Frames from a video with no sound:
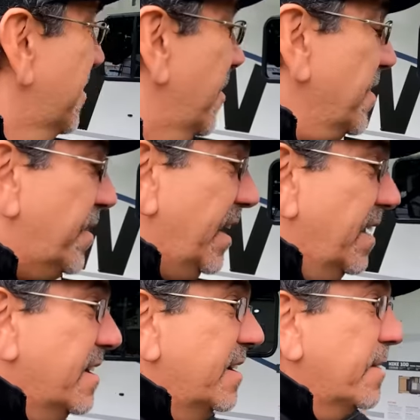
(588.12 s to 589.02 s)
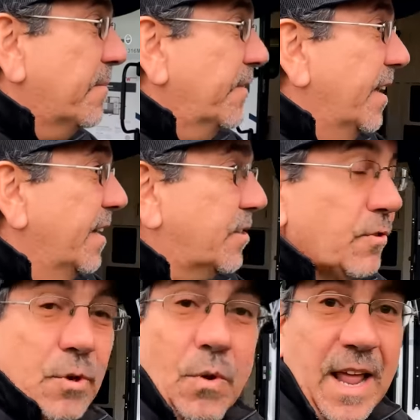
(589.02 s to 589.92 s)
one thing, it's
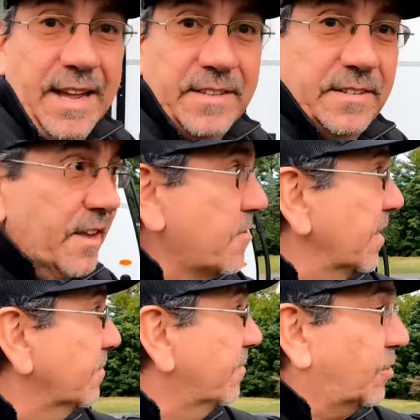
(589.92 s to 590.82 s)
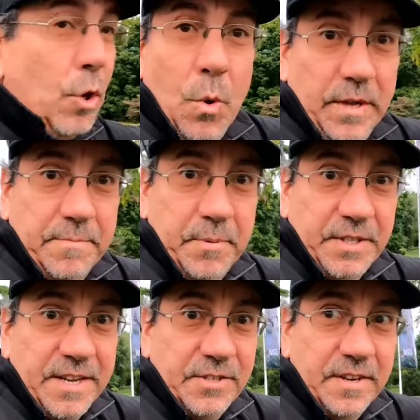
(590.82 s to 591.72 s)
so light that you can tow it
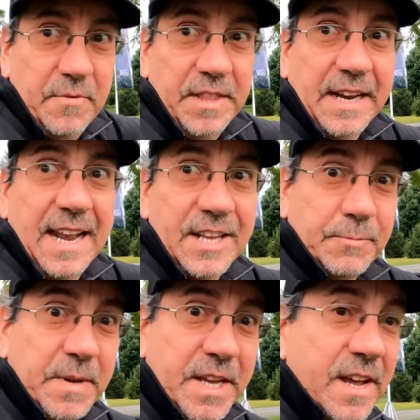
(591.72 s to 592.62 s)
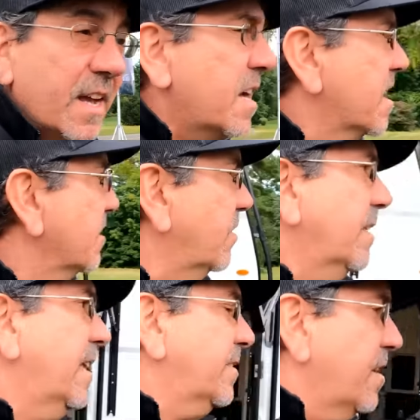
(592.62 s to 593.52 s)
potentially with a Class B. So
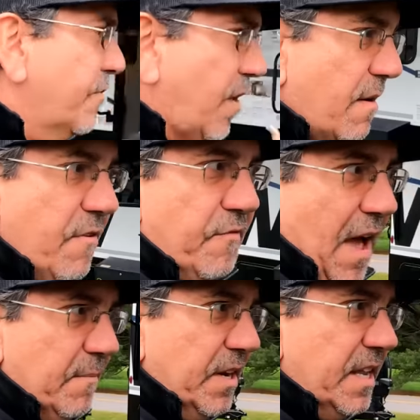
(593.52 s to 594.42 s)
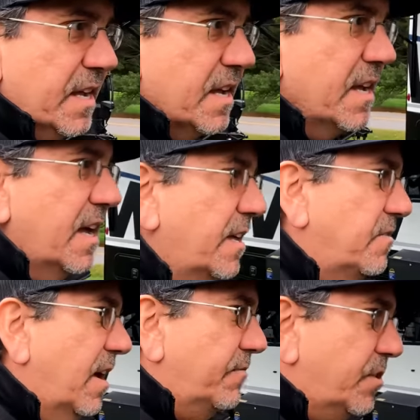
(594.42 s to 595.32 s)
let's say if you have a family
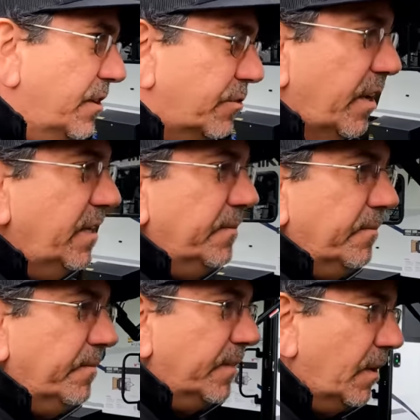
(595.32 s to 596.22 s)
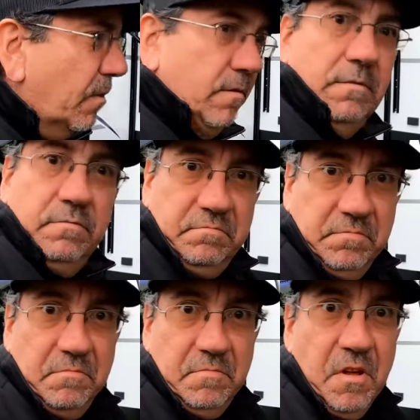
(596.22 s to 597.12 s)
and you have children or
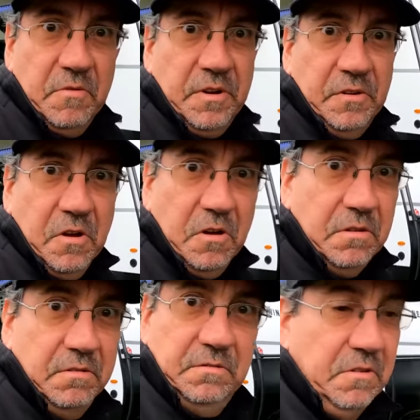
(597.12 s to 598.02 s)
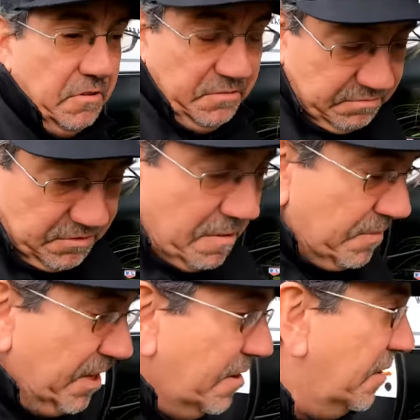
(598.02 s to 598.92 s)
mother-in-law, or
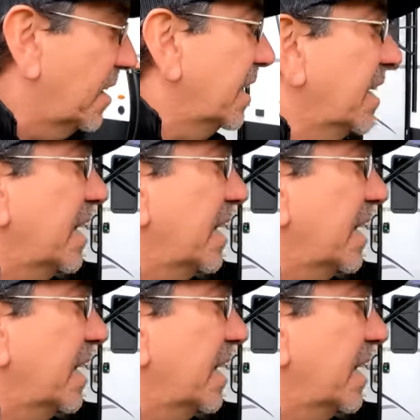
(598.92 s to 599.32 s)
something, you know,